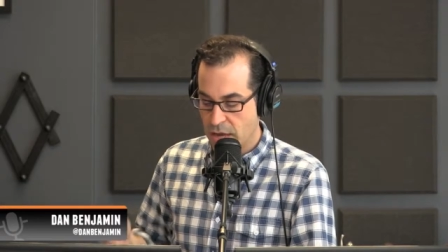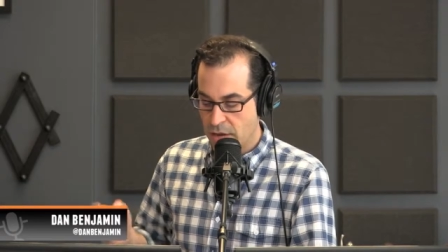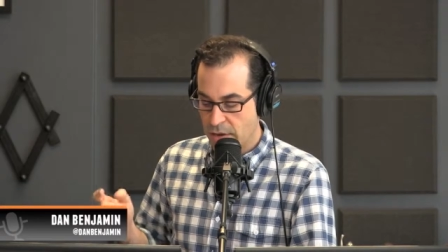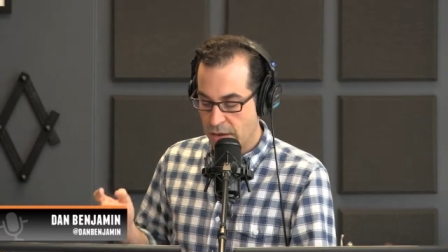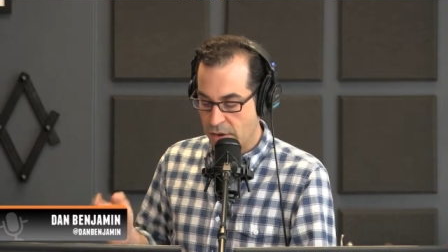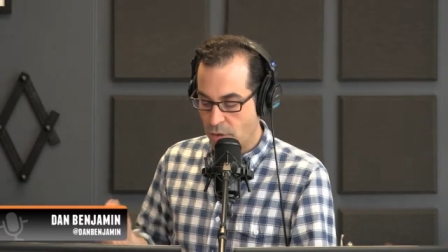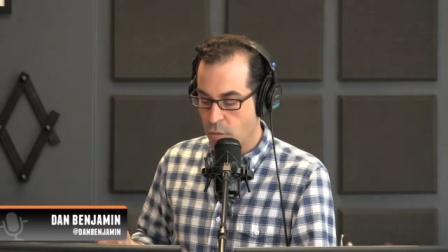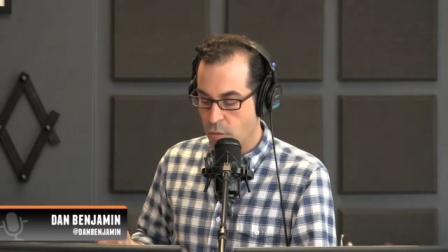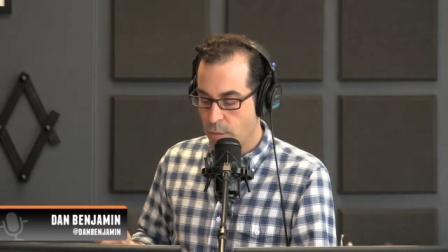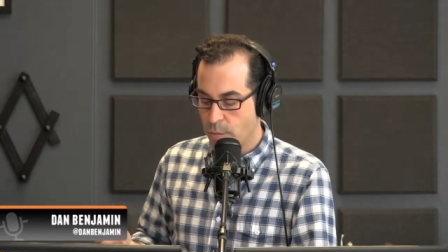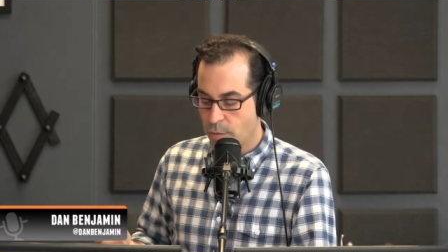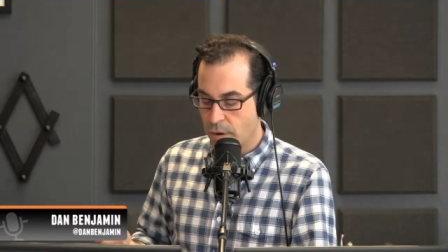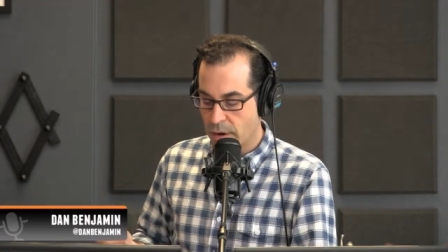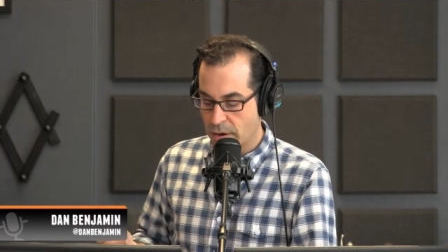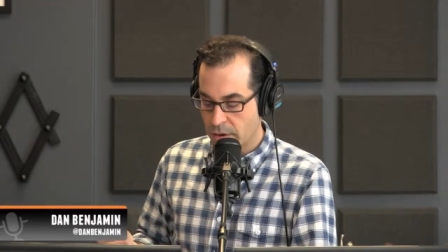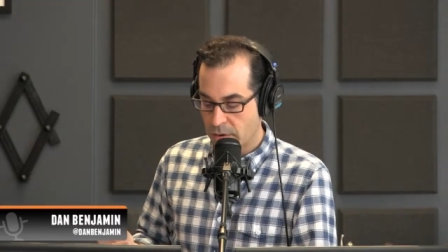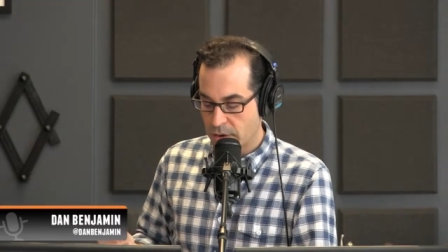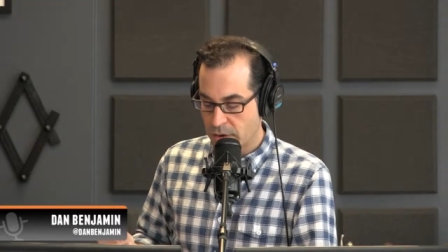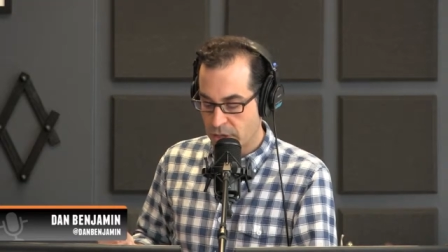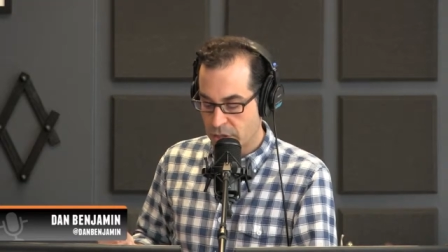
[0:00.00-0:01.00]
you get Uber
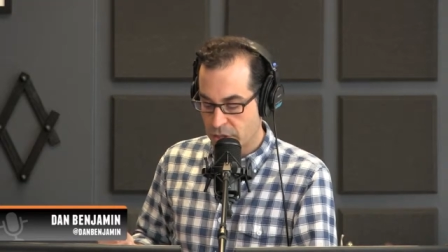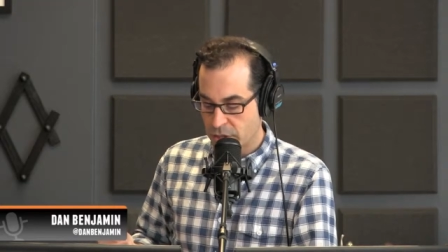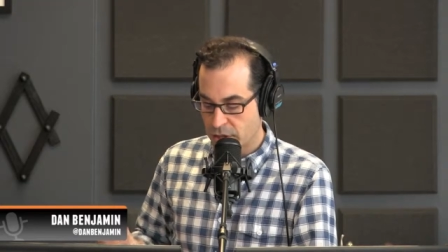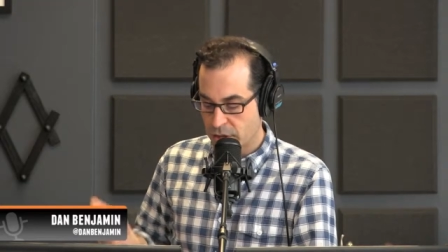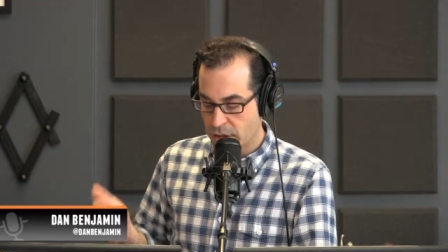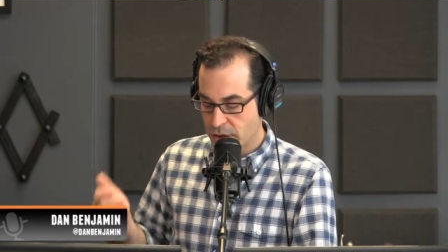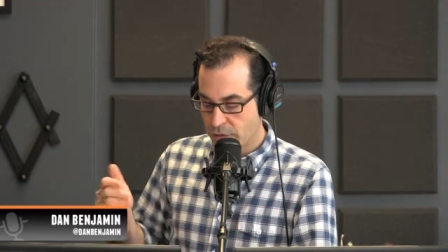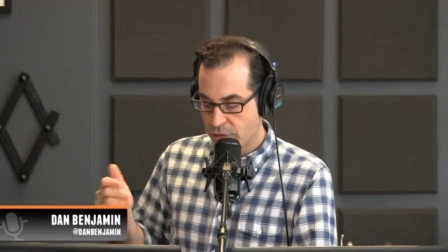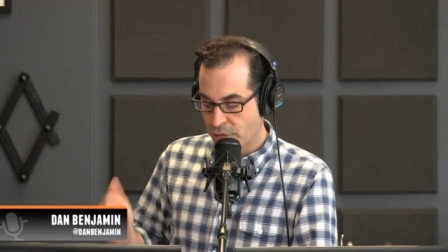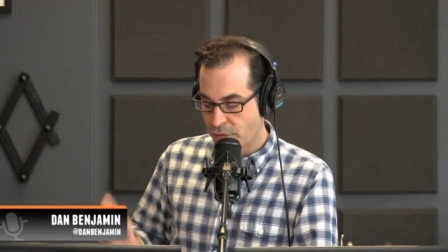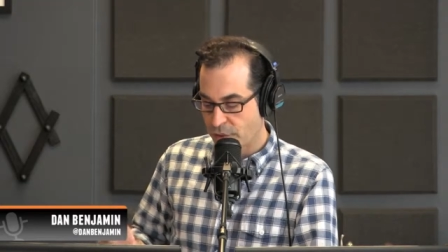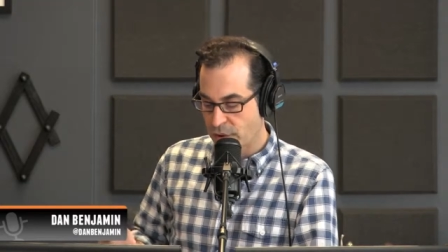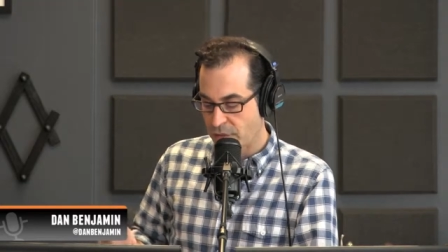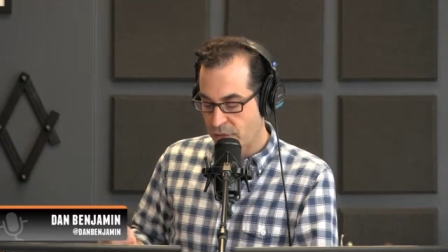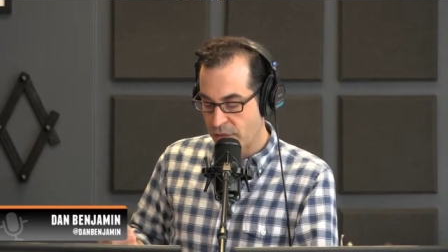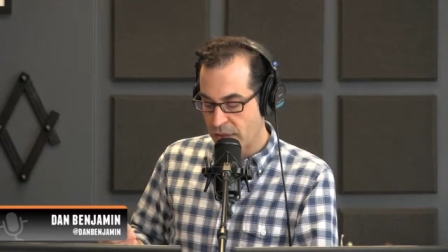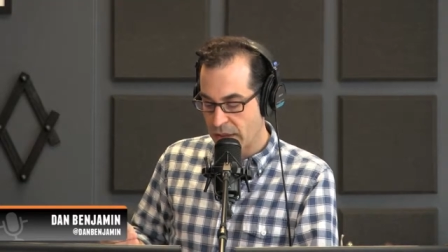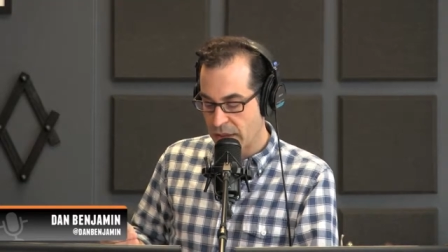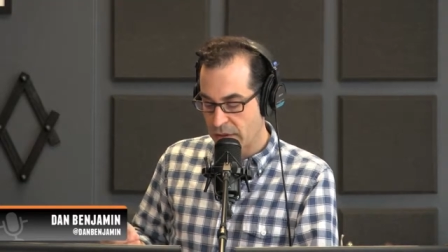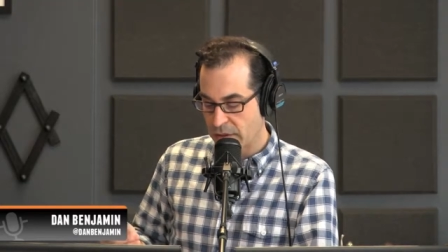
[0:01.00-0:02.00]
integration, free
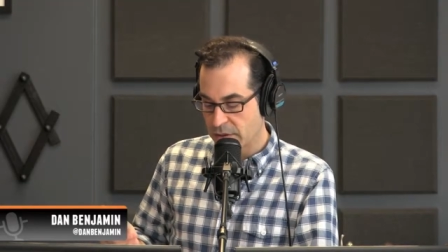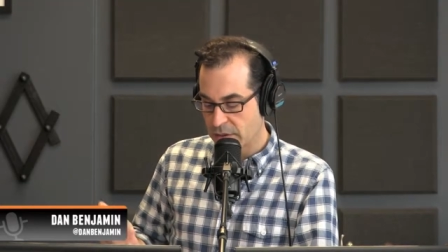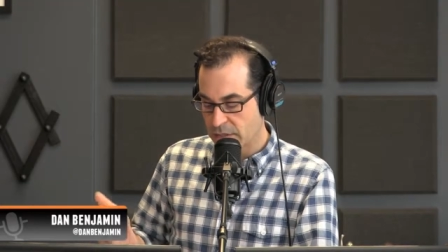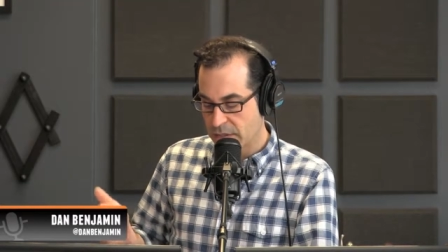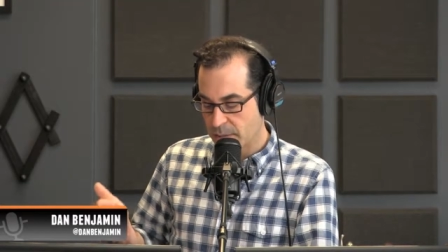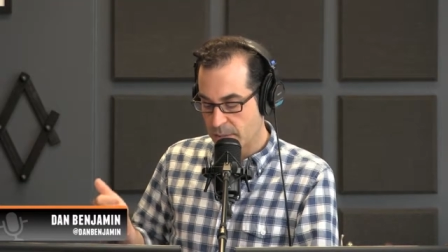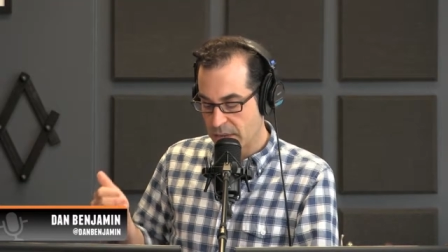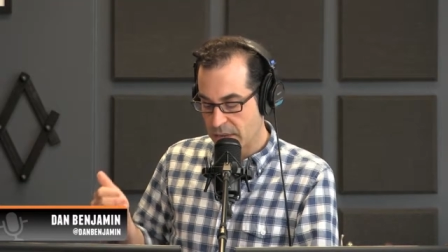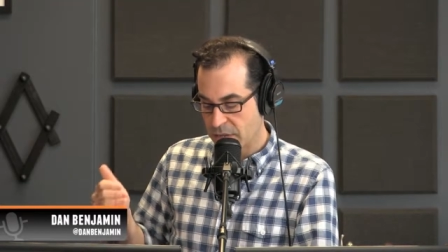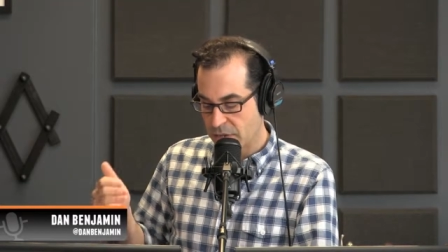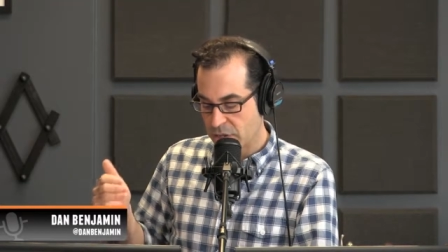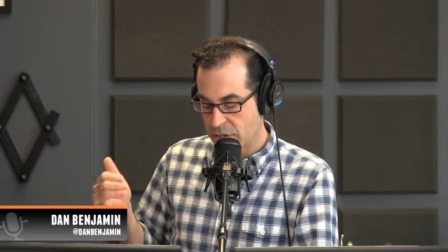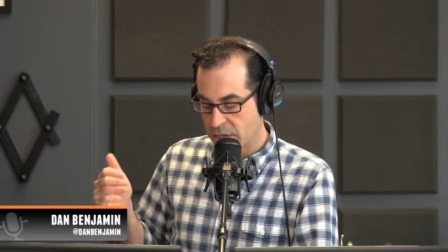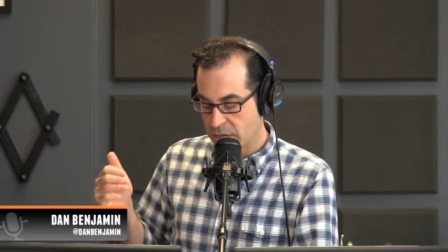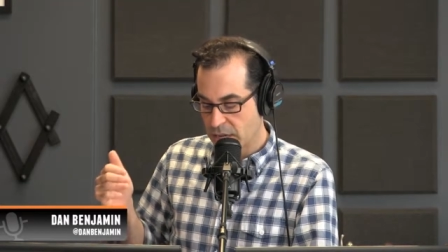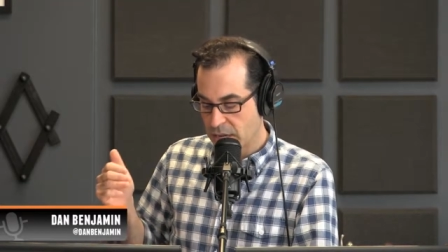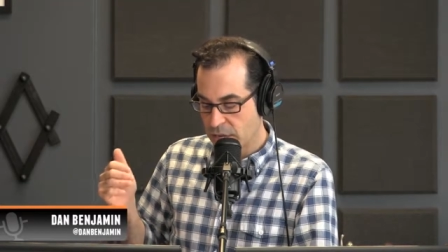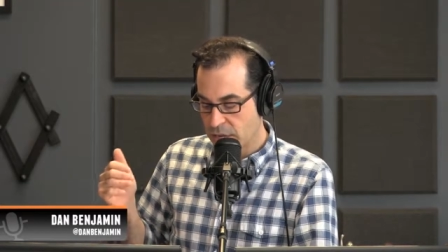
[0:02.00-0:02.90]
flight alerts I mentioned.